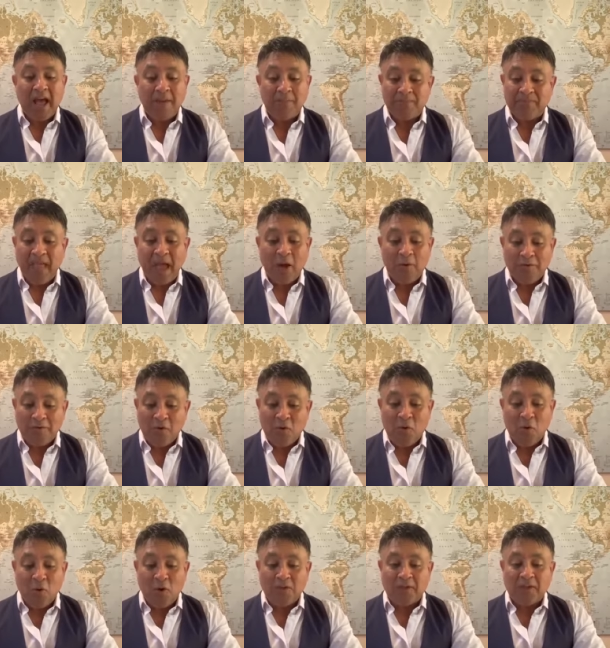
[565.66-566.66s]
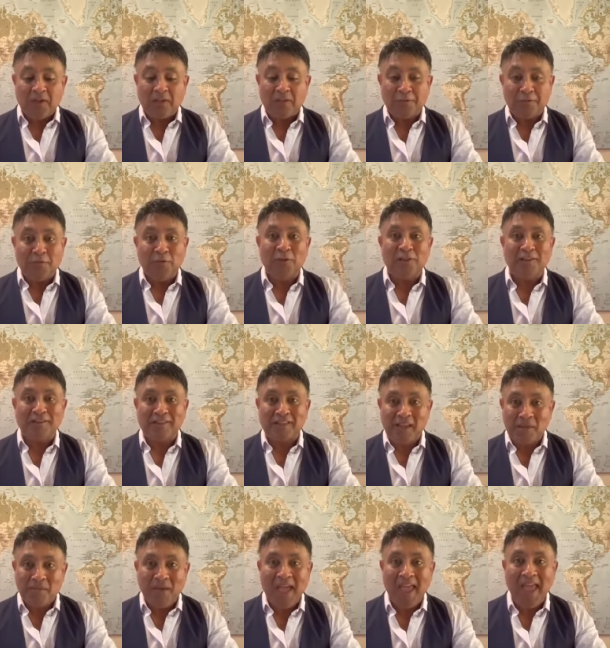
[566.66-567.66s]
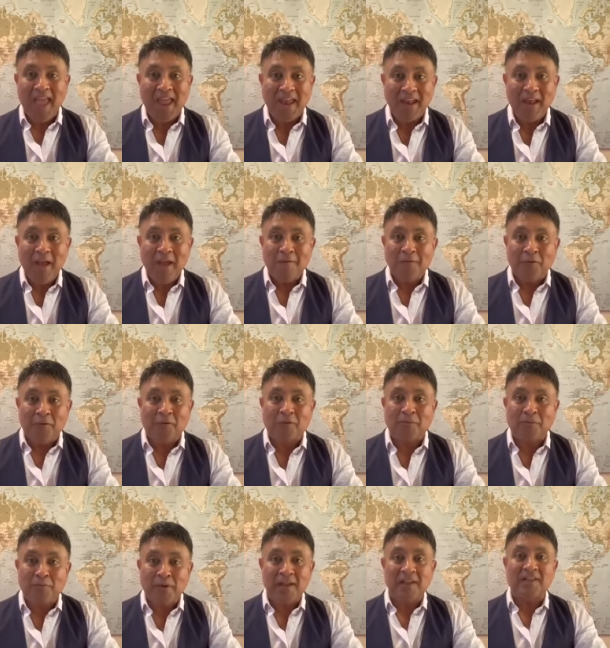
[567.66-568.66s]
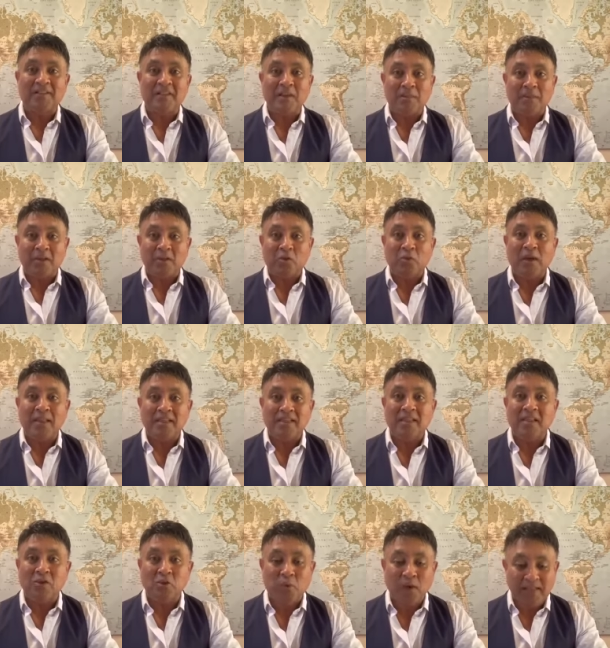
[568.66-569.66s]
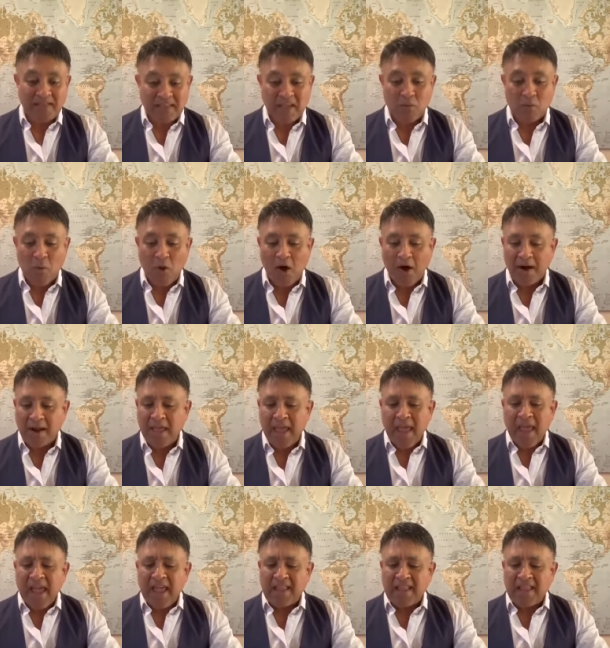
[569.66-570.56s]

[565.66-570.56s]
Um, now, of course, it's full steam ahead for spring, summer 2021.